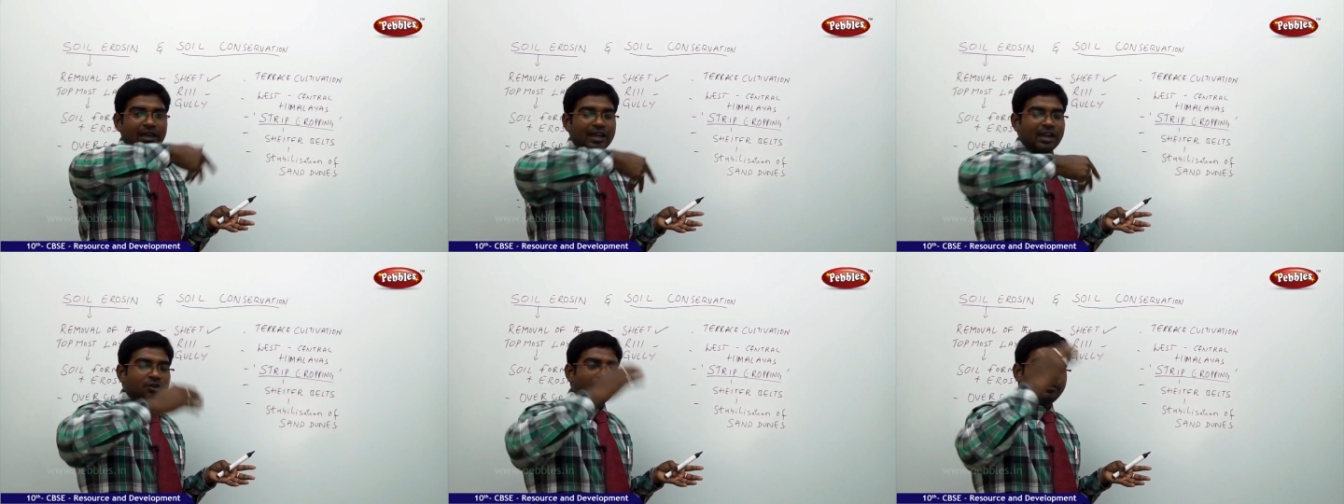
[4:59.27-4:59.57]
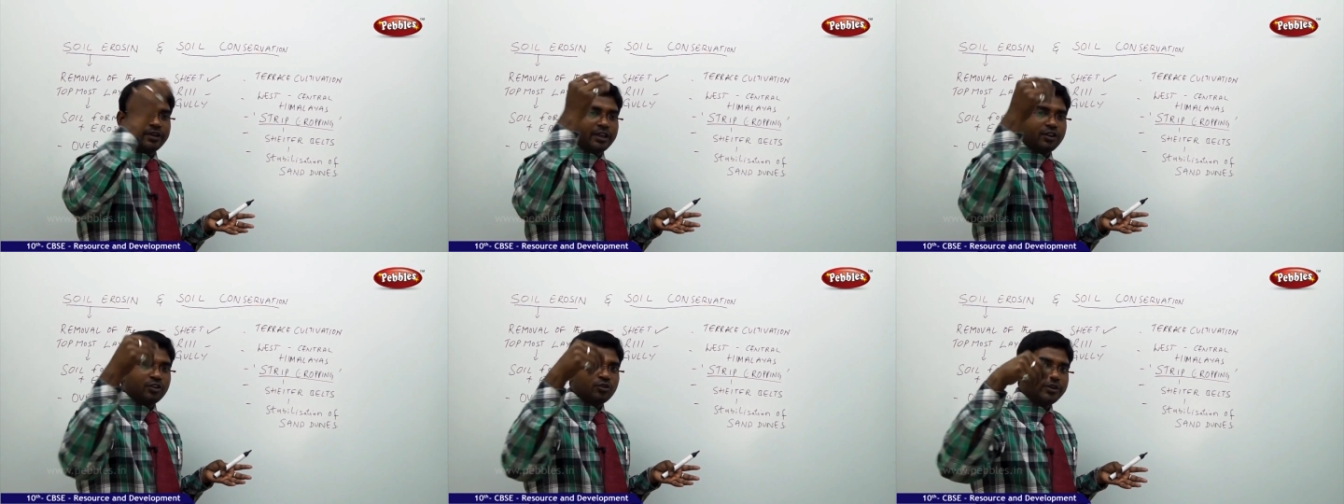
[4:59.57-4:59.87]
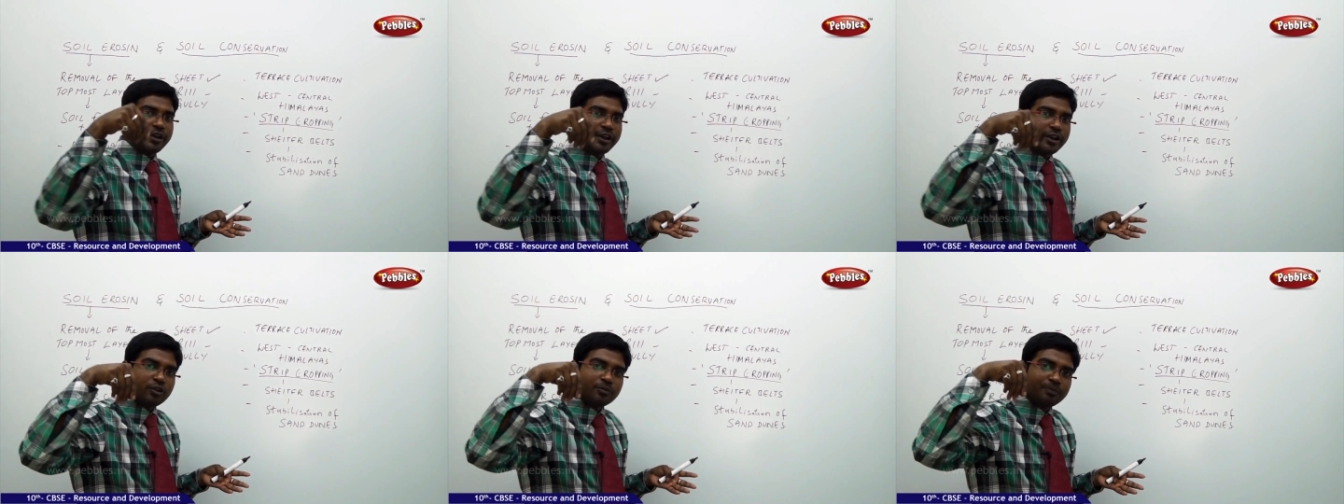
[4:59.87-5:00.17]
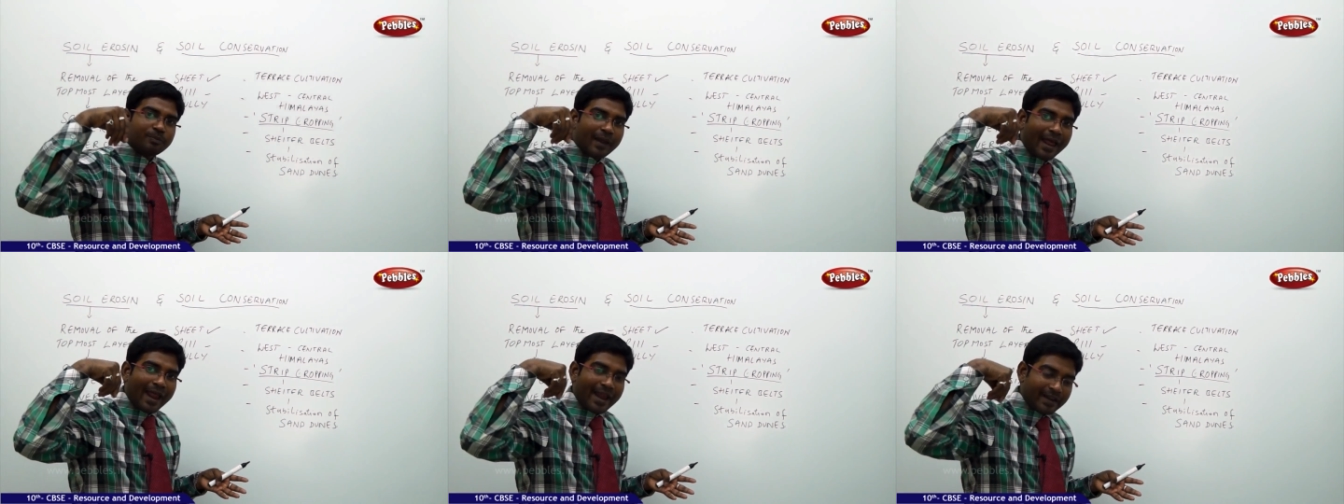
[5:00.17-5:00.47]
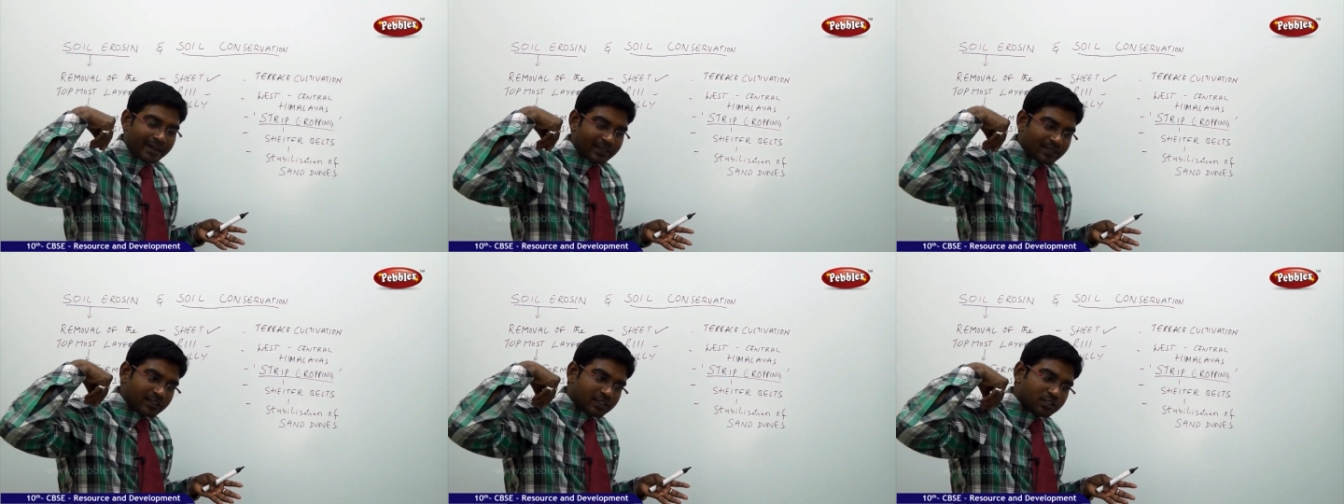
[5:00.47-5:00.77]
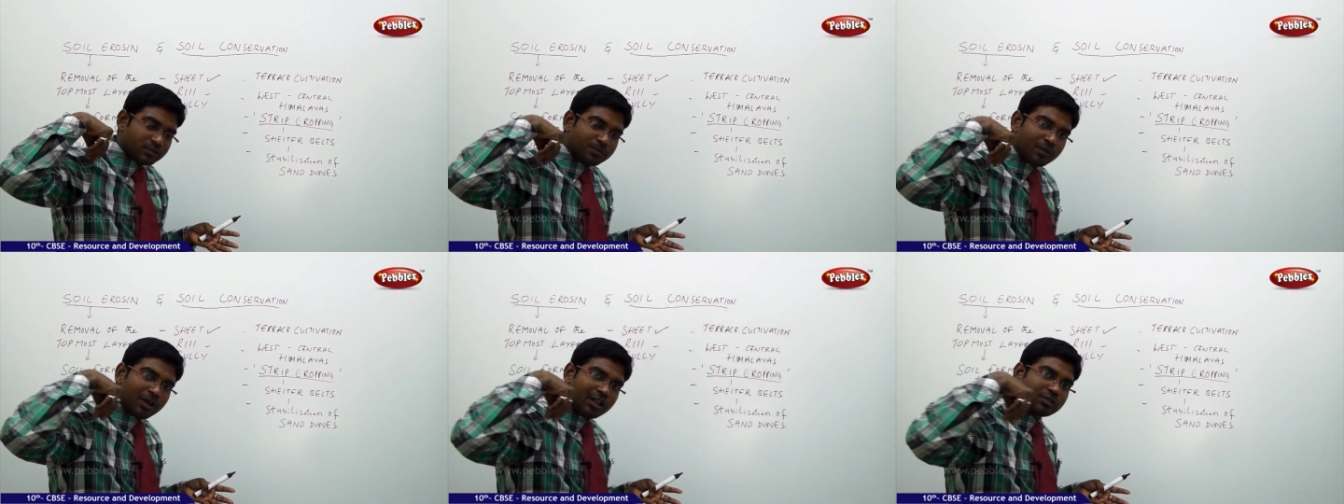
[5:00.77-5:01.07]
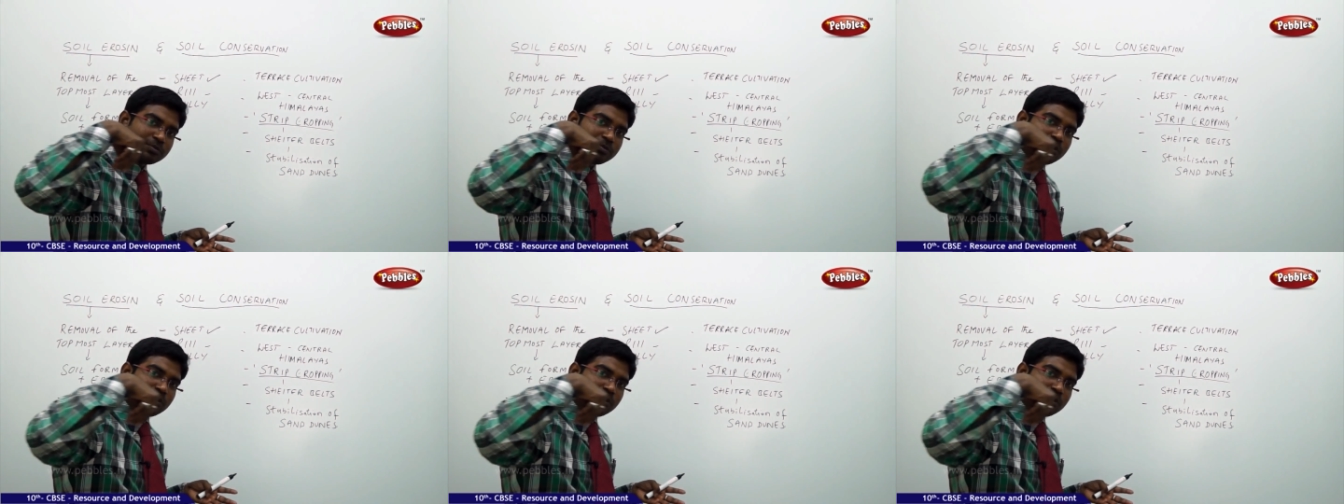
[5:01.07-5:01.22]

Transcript: and where you need to plant in these small